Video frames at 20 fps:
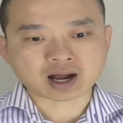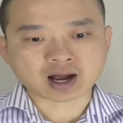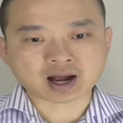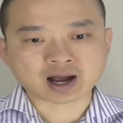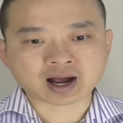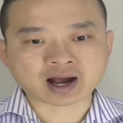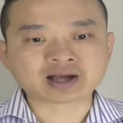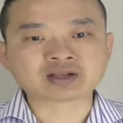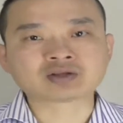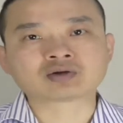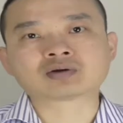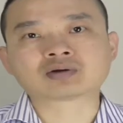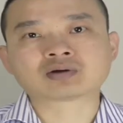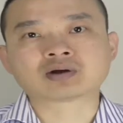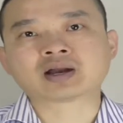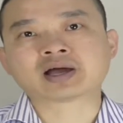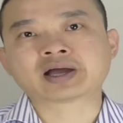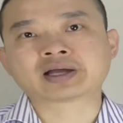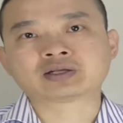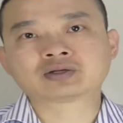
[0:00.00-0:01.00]
I
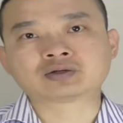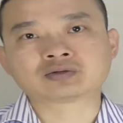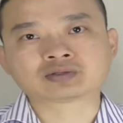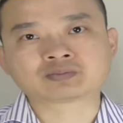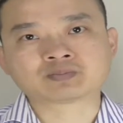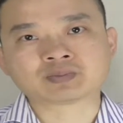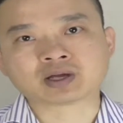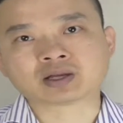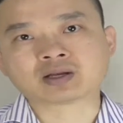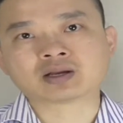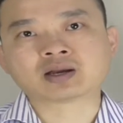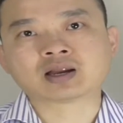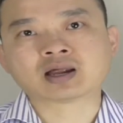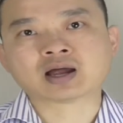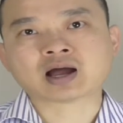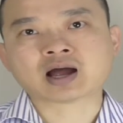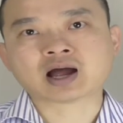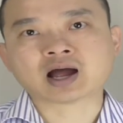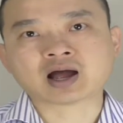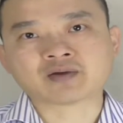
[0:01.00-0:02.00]
don't like to spend
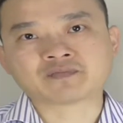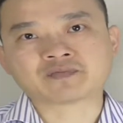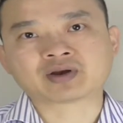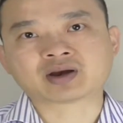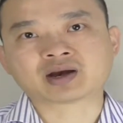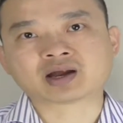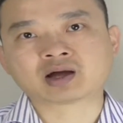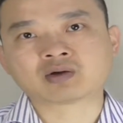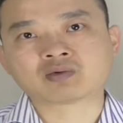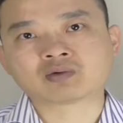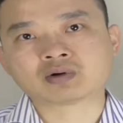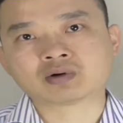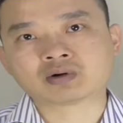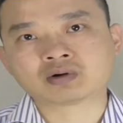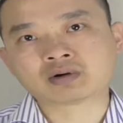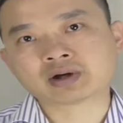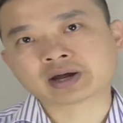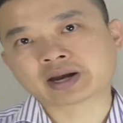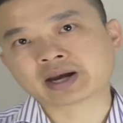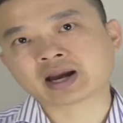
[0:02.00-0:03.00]
half an hour
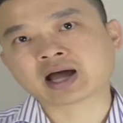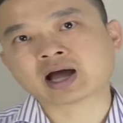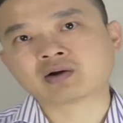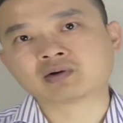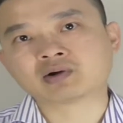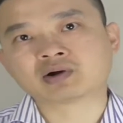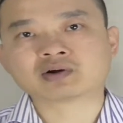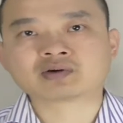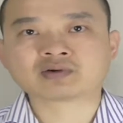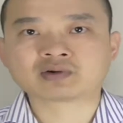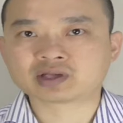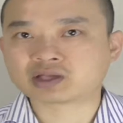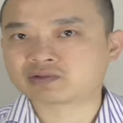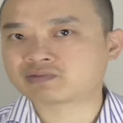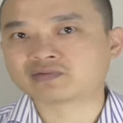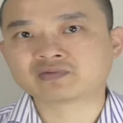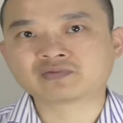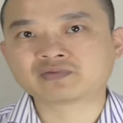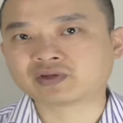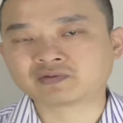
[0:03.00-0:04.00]
or an hour or
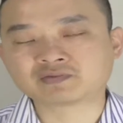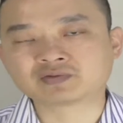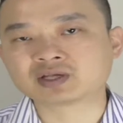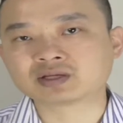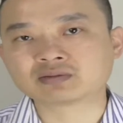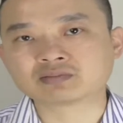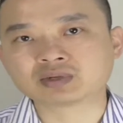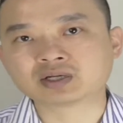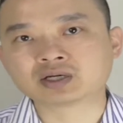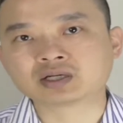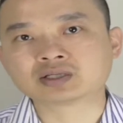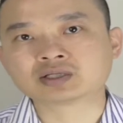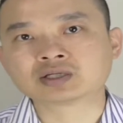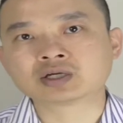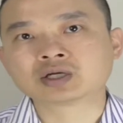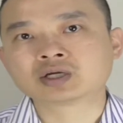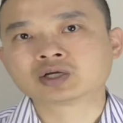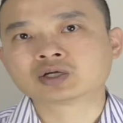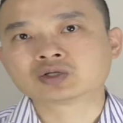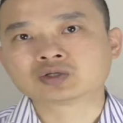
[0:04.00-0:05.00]
even 15 minutes
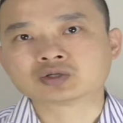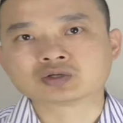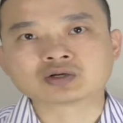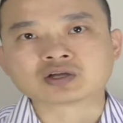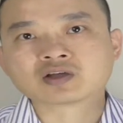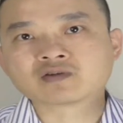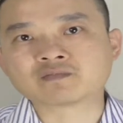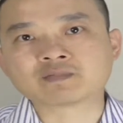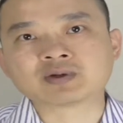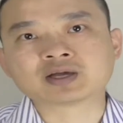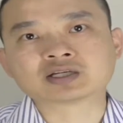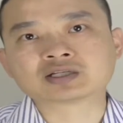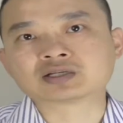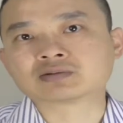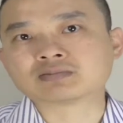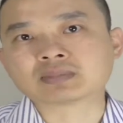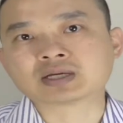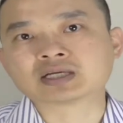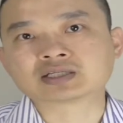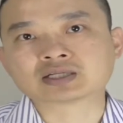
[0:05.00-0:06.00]
to give
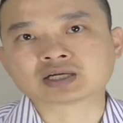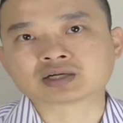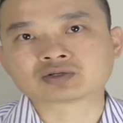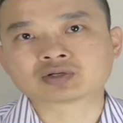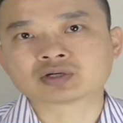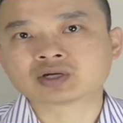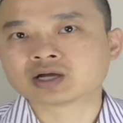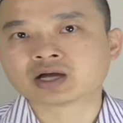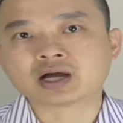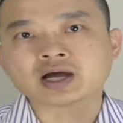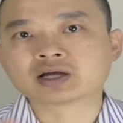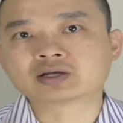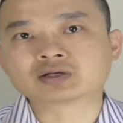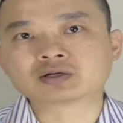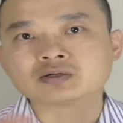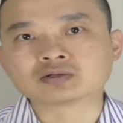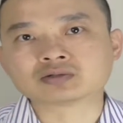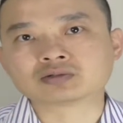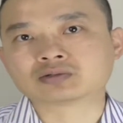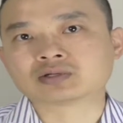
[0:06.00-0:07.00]
patient massage. I
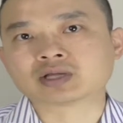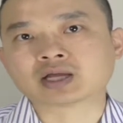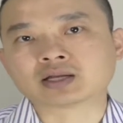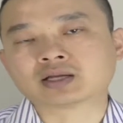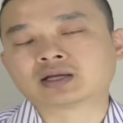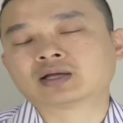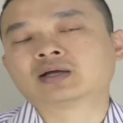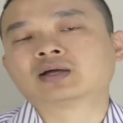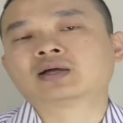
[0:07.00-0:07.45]
don't do that.